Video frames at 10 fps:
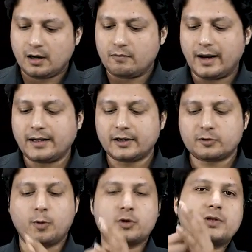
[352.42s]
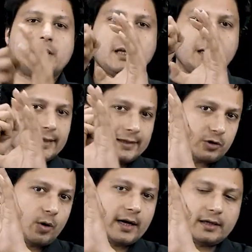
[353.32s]
when it is posteriorly
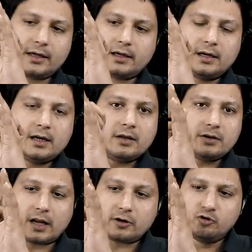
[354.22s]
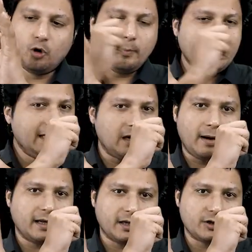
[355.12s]
dislocated, there is no medial
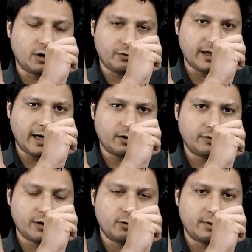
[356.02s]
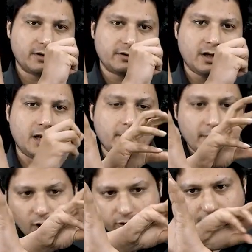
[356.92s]
migration of the head of the humerus.
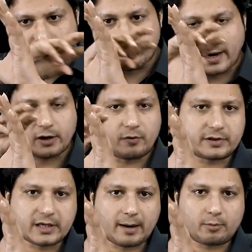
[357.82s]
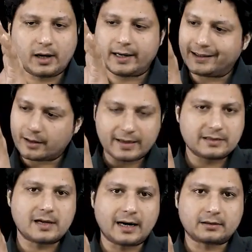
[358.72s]
Because of a spine of scapula, it
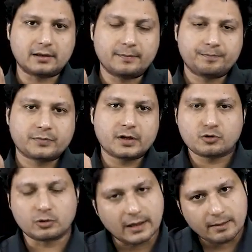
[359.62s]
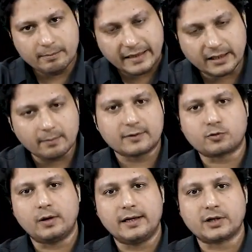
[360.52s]
remains lateral. So the medial
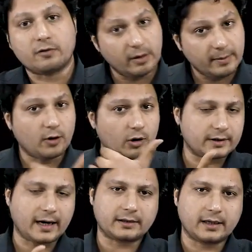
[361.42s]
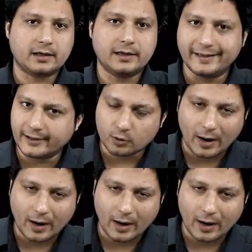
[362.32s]
musculature will be contracting, leading to